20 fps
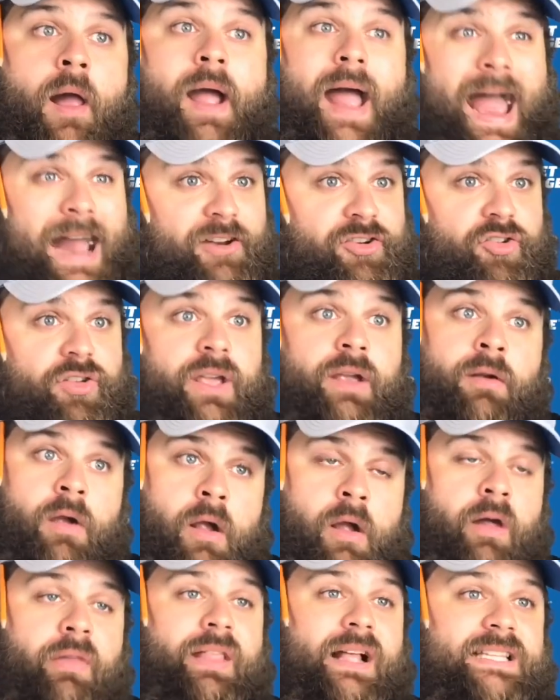Actually,
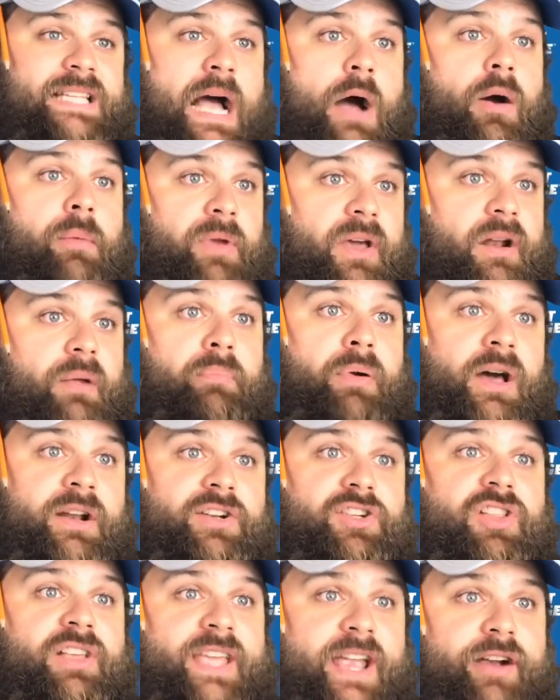that's how I'm going to
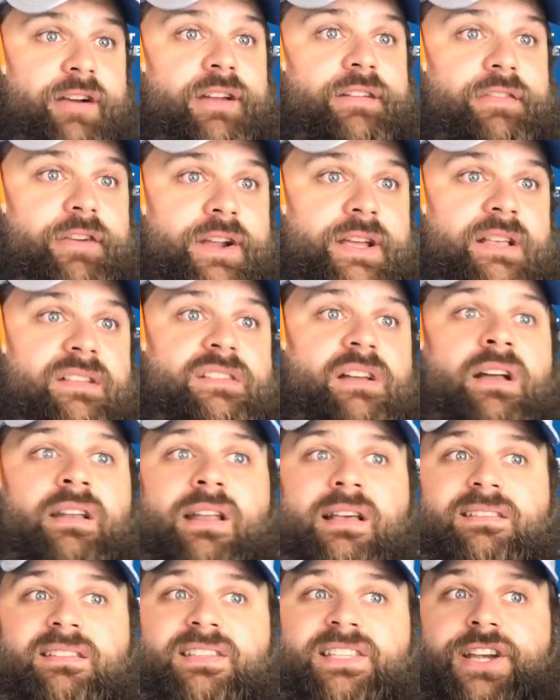punish LeGarrette for his
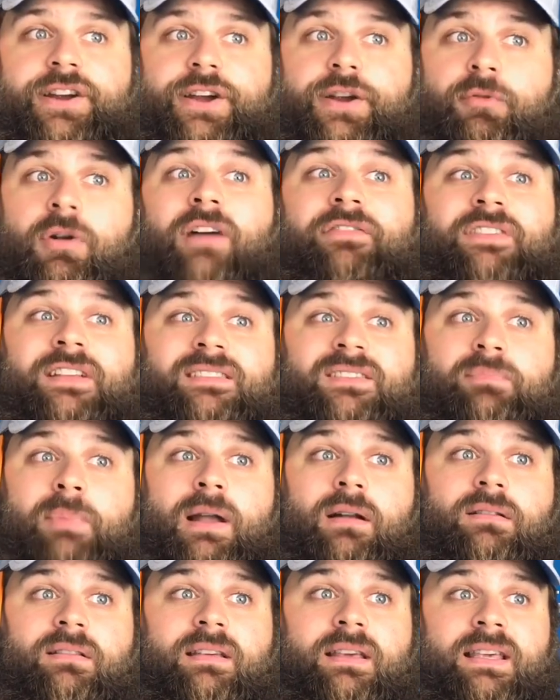unnecessary roughness
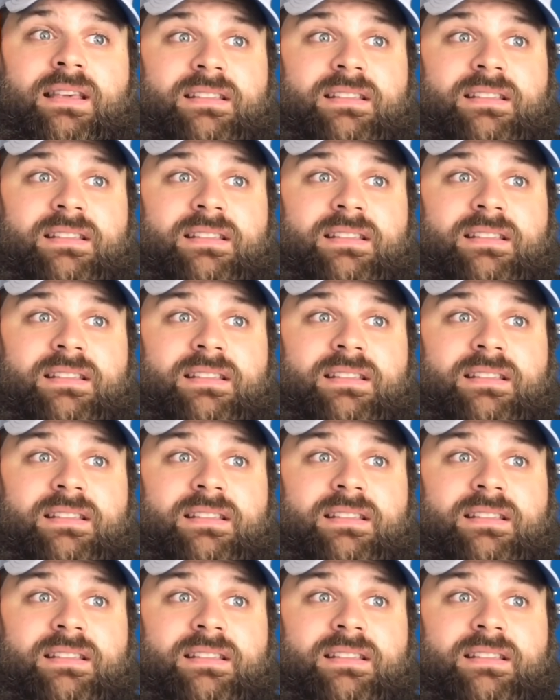penalty.